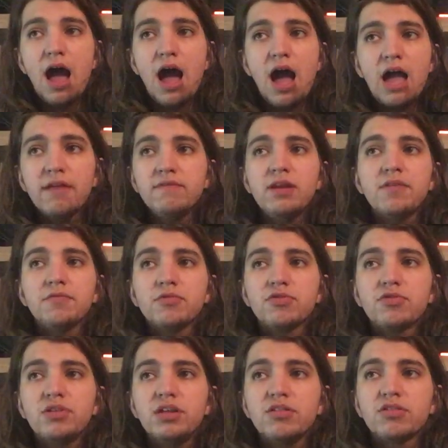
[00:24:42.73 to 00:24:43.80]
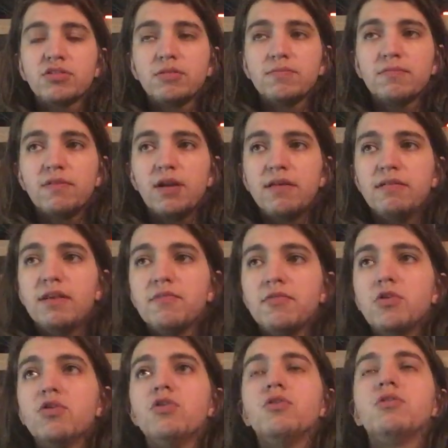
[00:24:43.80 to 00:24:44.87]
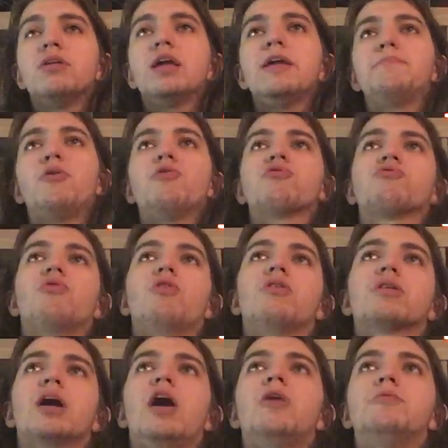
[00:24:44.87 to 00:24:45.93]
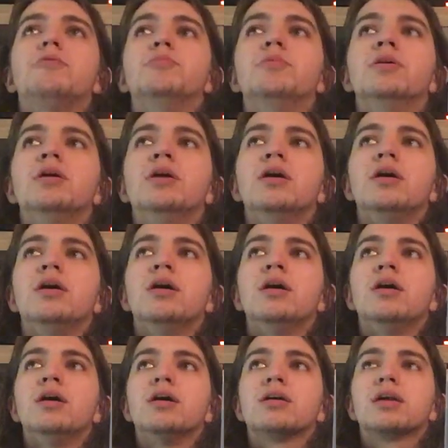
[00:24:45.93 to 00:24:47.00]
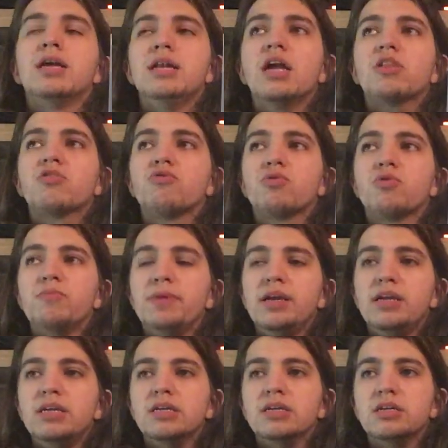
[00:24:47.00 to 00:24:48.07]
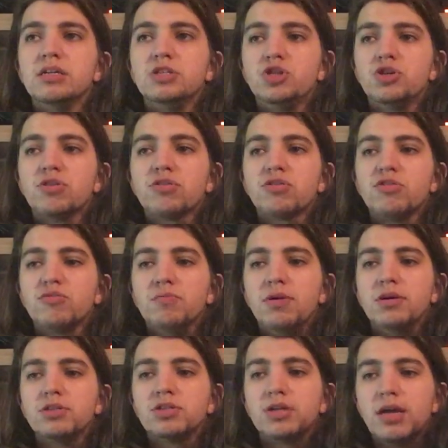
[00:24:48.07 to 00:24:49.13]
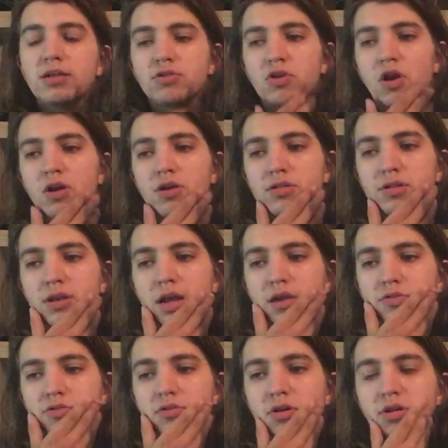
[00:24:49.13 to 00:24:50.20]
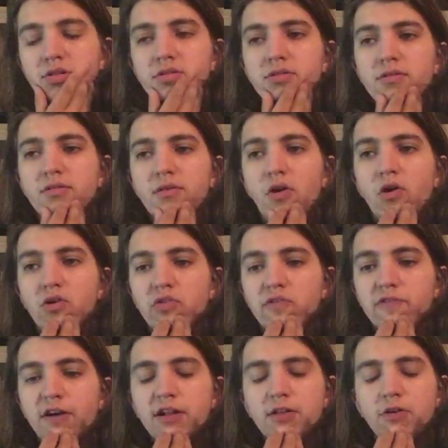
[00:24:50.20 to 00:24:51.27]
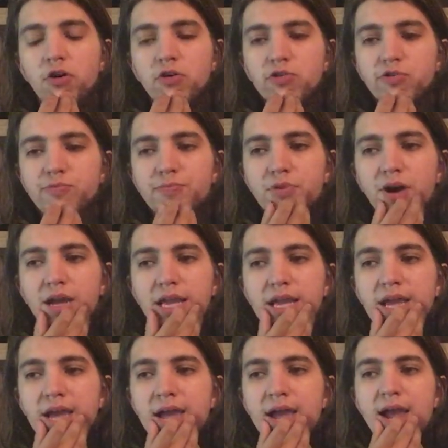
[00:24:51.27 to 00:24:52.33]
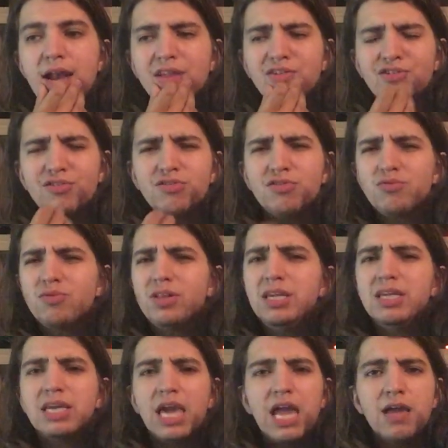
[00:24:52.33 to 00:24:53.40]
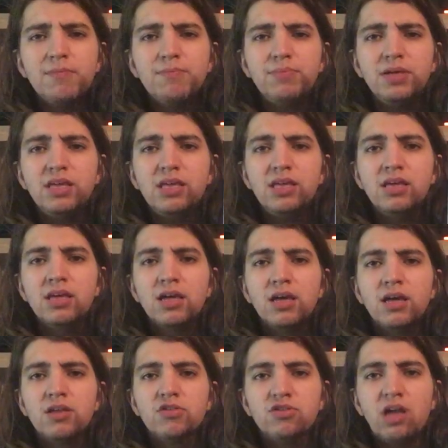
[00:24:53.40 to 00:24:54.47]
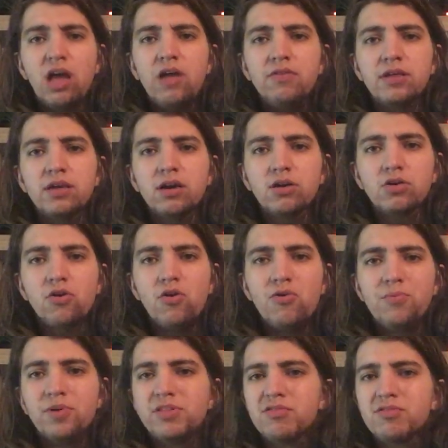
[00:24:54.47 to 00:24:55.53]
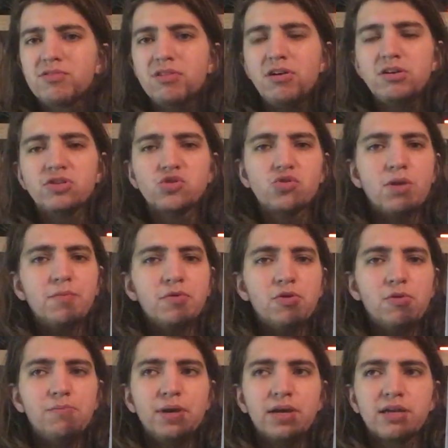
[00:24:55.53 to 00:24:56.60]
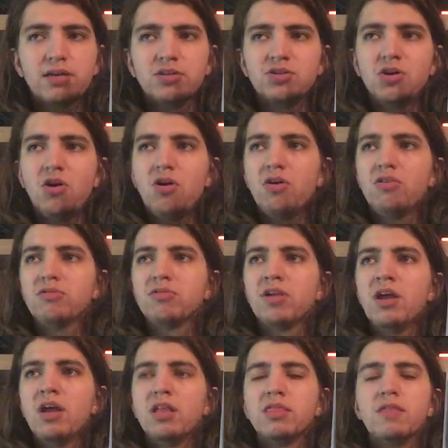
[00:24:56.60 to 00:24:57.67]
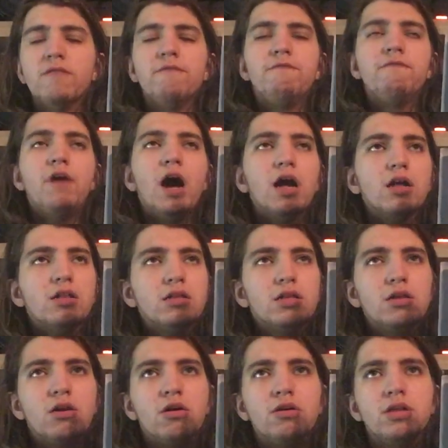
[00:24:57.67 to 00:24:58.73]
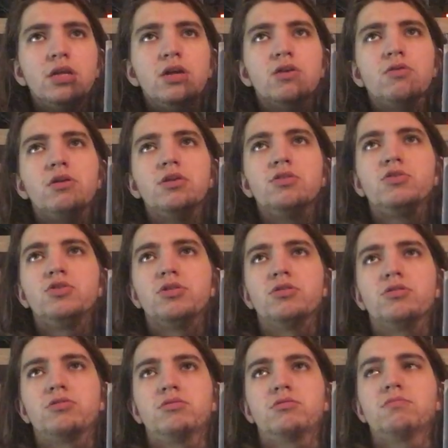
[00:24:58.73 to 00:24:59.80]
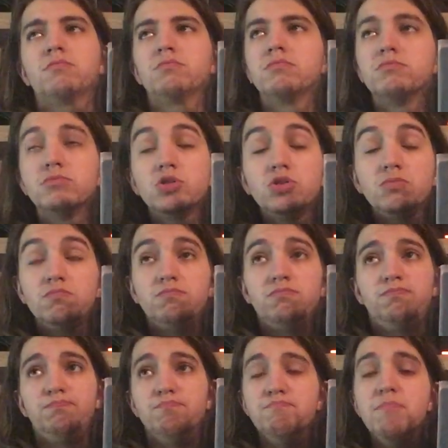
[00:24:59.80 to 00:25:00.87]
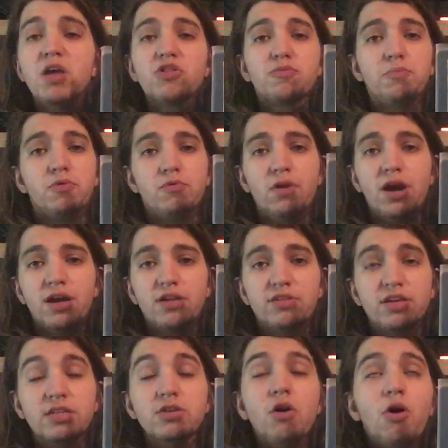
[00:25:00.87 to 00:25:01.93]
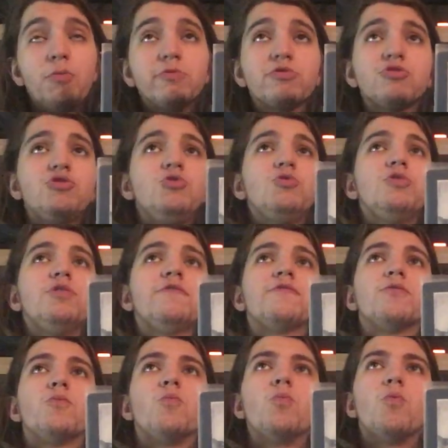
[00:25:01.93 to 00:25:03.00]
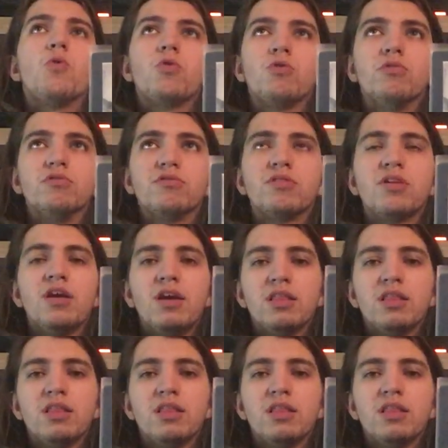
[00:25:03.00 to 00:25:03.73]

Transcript: I've never seen some, never heard a post rock album connect with me just as much as God is an Astronaut's All Is Violent, All Is Bright. And it's just this really campy sound they got going, but there's a lot of tremolo pick guitars the violin on here is just mesmerizing and almost too good for words